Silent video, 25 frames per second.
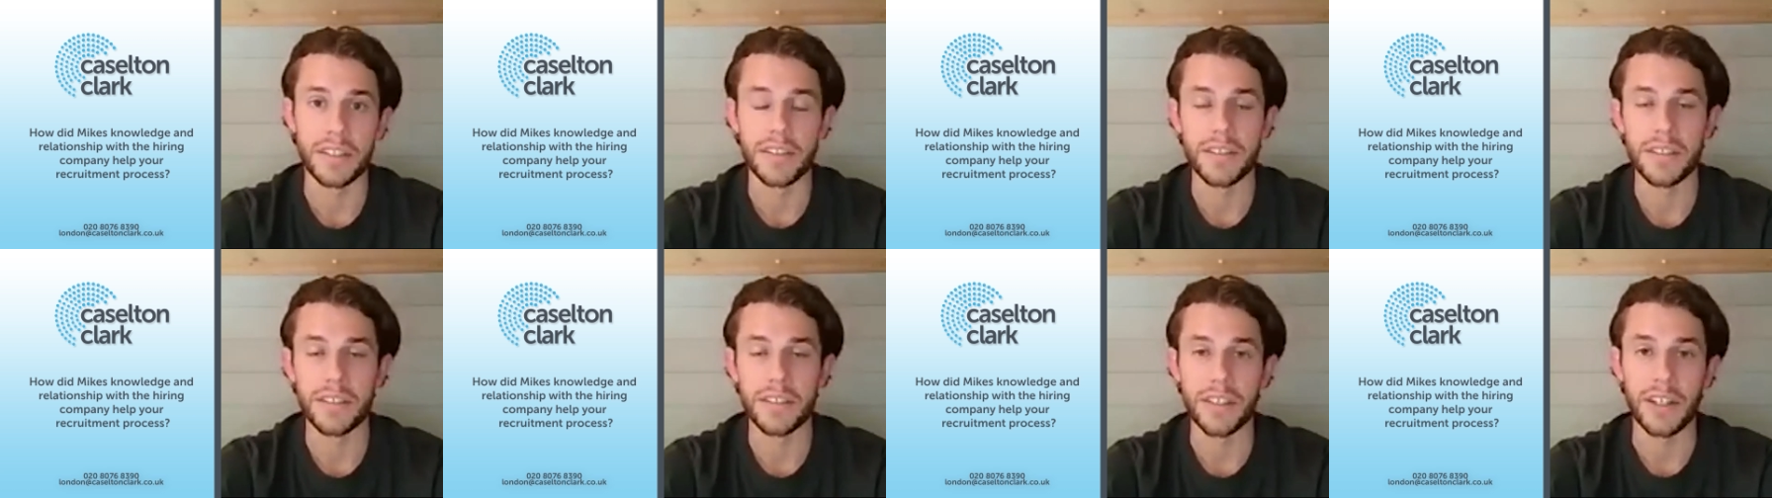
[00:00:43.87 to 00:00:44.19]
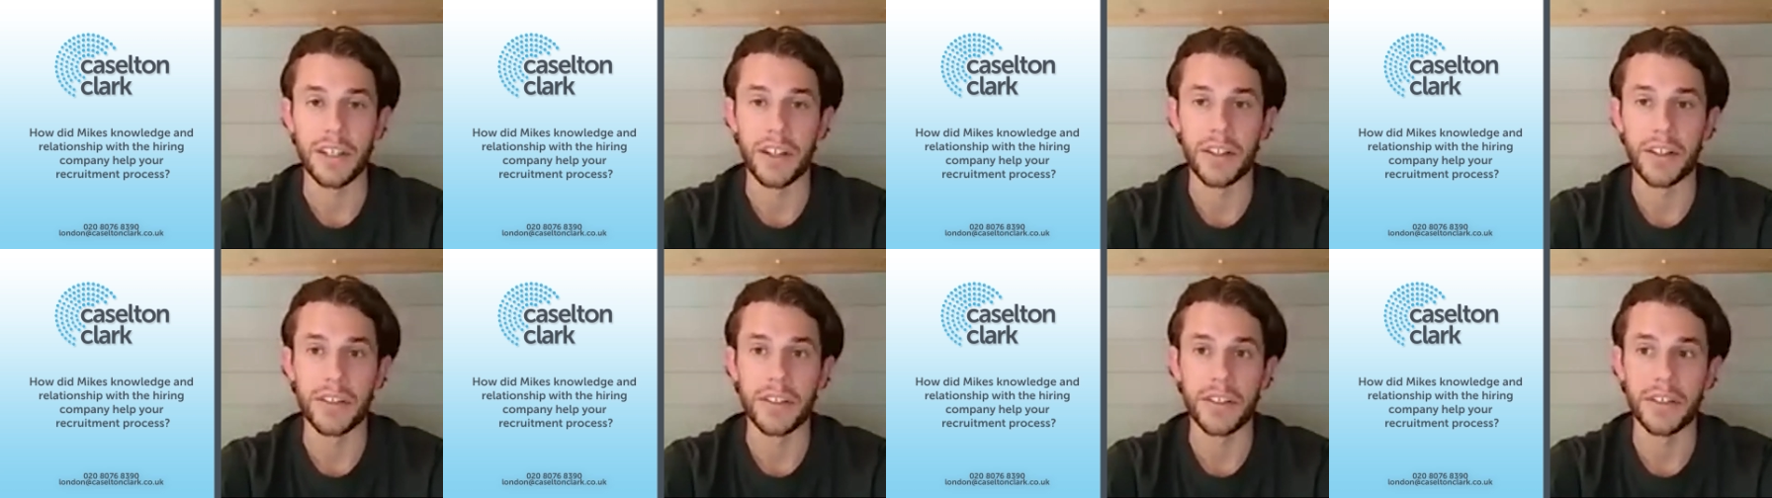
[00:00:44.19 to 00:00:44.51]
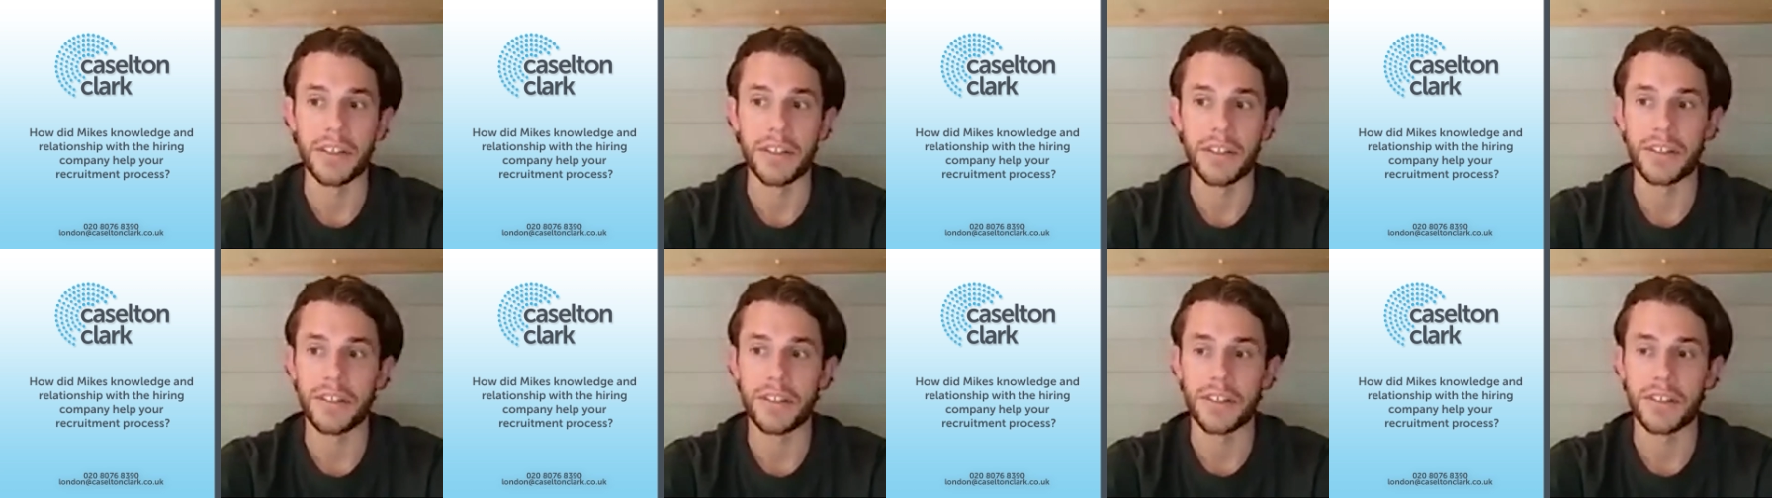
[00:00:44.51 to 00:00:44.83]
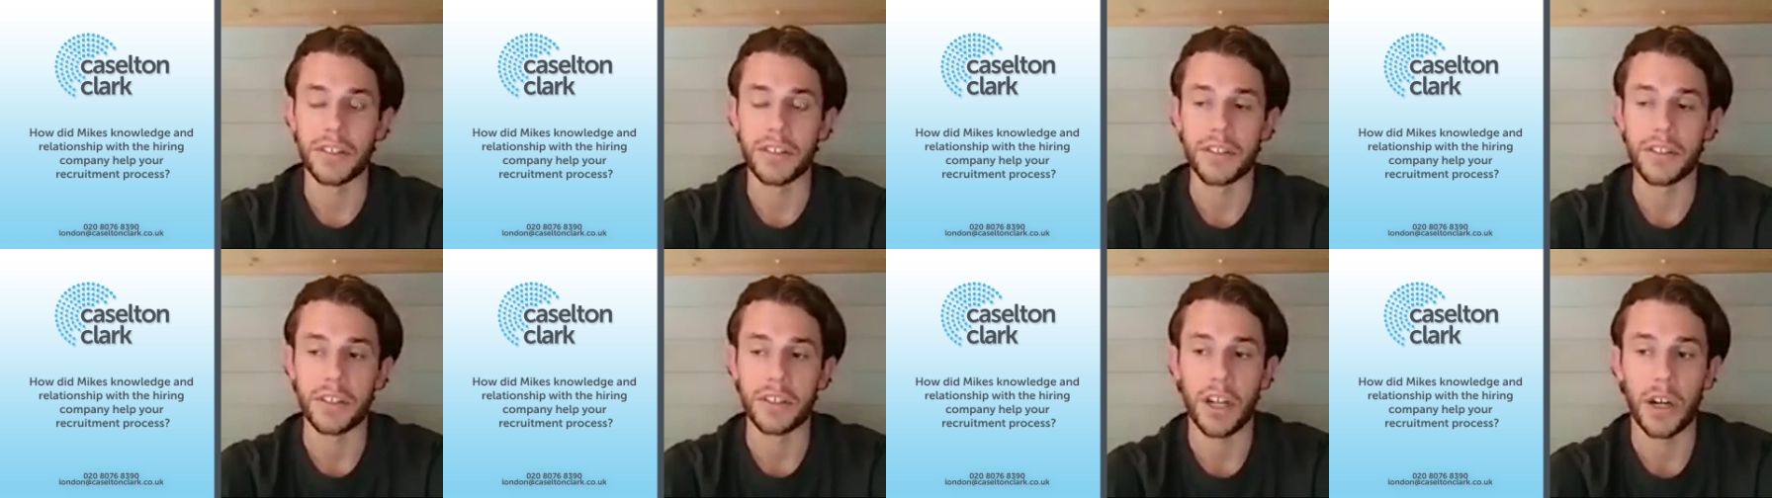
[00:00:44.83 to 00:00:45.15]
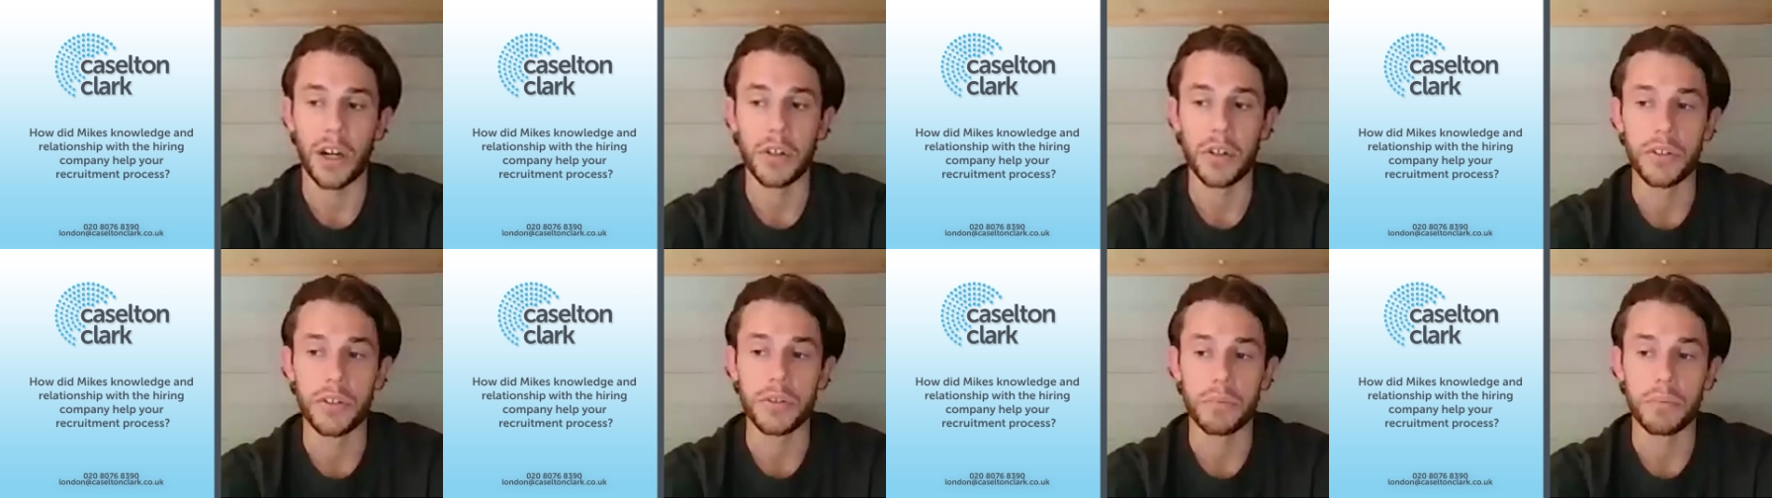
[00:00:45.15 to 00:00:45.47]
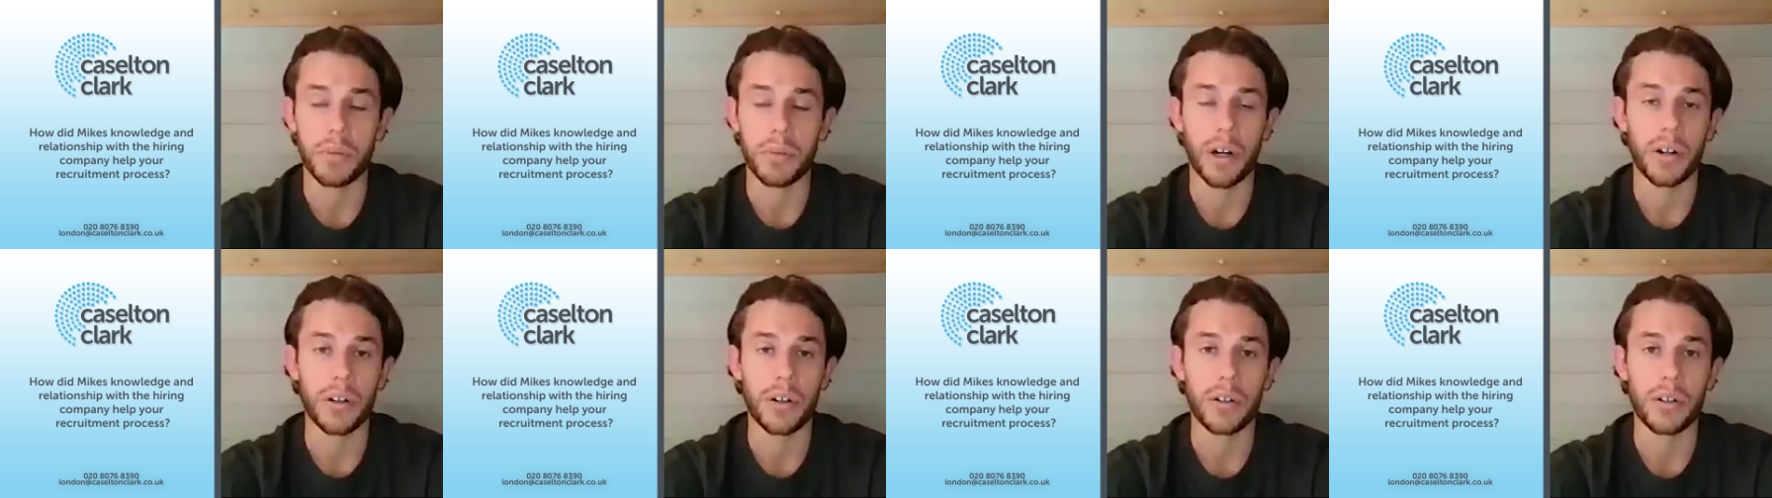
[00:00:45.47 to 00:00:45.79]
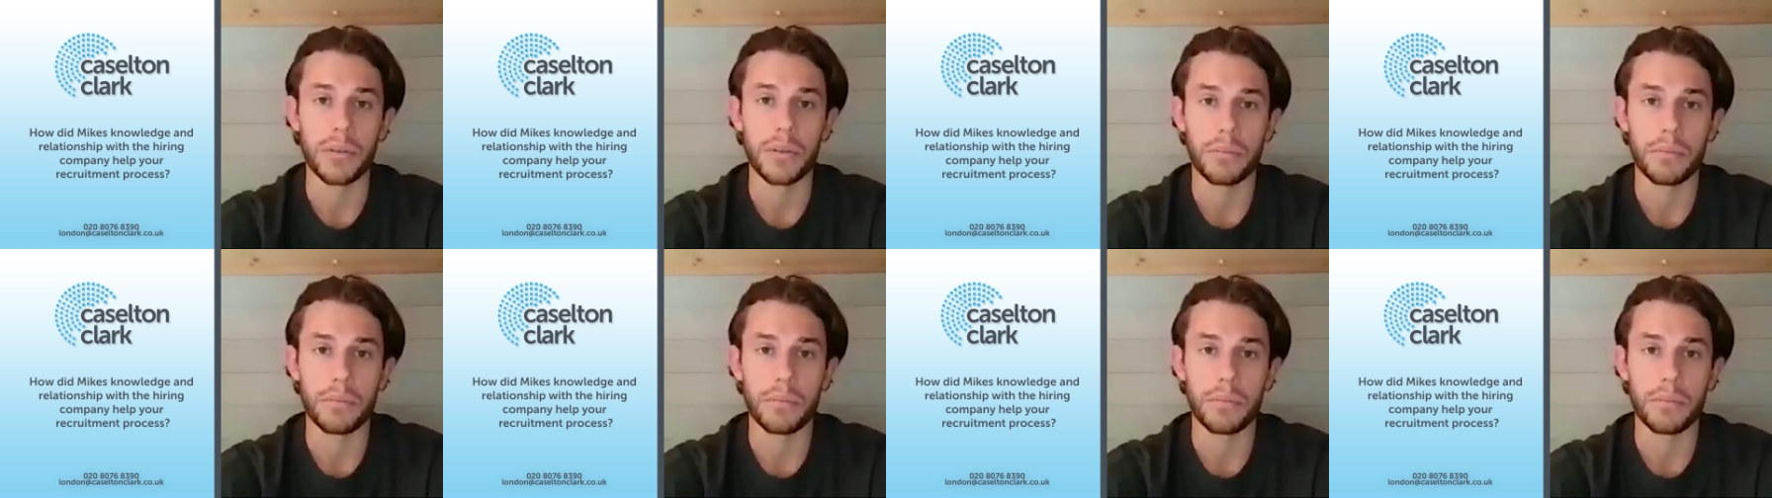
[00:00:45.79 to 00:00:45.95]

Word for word: you know the the pros and pro,